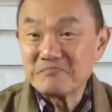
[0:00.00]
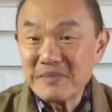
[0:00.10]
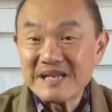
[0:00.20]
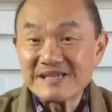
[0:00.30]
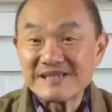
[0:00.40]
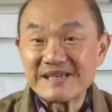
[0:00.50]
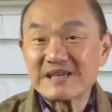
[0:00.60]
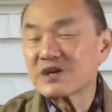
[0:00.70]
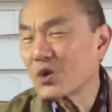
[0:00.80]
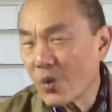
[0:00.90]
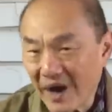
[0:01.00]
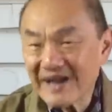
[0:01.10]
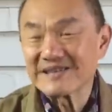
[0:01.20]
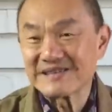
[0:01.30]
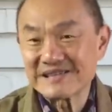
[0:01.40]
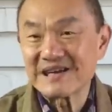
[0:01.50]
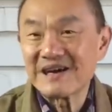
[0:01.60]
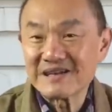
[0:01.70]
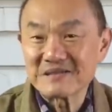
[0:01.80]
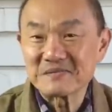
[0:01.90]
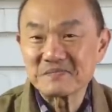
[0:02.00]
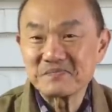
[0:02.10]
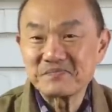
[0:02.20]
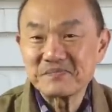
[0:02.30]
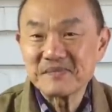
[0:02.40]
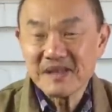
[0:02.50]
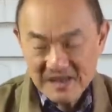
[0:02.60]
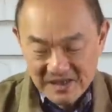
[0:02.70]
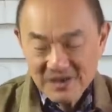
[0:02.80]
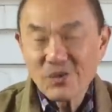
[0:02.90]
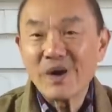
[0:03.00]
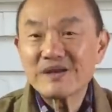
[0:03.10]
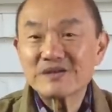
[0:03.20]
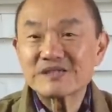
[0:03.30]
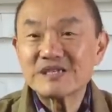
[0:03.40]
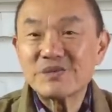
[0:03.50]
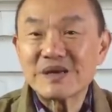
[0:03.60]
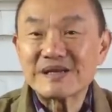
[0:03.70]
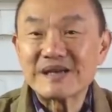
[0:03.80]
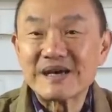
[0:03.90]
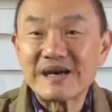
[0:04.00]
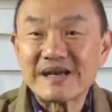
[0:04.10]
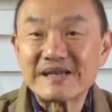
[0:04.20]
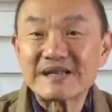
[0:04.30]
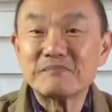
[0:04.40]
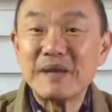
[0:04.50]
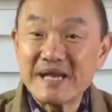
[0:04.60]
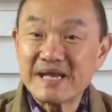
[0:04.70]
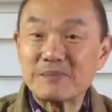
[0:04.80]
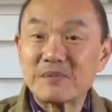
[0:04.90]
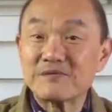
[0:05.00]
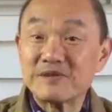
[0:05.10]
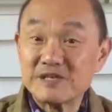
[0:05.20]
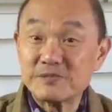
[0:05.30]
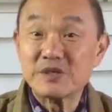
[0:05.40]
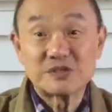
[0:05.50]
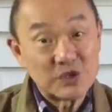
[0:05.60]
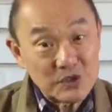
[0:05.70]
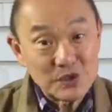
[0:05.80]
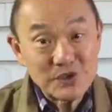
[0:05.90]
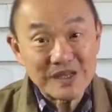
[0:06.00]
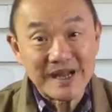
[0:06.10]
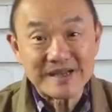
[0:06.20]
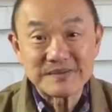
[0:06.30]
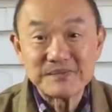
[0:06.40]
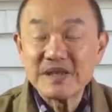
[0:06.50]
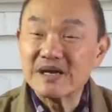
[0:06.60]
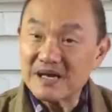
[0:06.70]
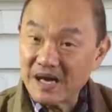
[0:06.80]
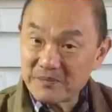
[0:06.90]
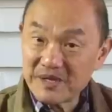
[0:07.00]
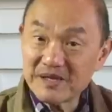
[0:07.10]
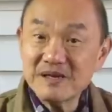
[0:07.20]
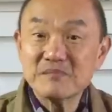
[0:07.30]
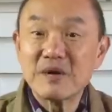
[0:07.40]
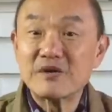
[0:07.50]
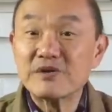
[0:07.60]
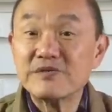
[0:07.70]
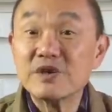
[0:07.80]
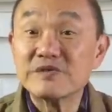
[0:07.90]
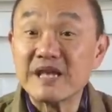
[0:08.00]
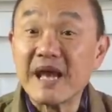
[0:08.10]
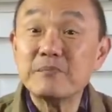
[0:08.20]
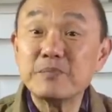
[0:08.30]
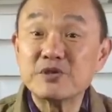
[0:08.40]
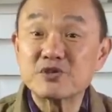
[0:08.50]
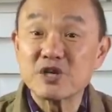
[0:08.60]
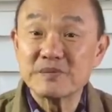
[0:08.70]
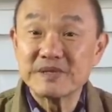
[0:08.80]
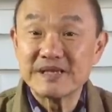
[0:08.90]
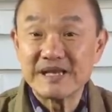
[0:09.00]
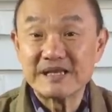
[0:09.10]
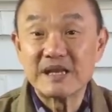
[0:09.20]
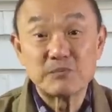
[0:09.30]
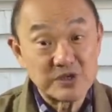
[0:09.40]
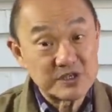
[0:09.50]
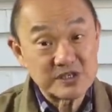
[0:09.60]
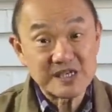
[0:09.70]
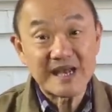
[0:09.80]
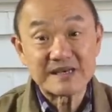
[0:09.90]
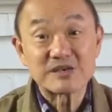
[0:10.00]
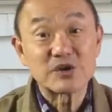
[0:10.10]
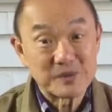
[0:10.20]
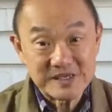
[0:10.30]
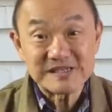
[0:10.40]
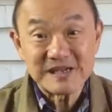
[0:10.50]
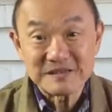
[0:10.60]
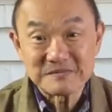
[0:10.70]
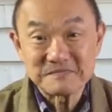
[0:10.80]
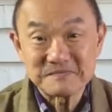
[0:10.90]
menacing, quiet style. Why not see what another makeup of these boots could look like? Up here, my review of the MP Sherman in British Tan Chromexcel.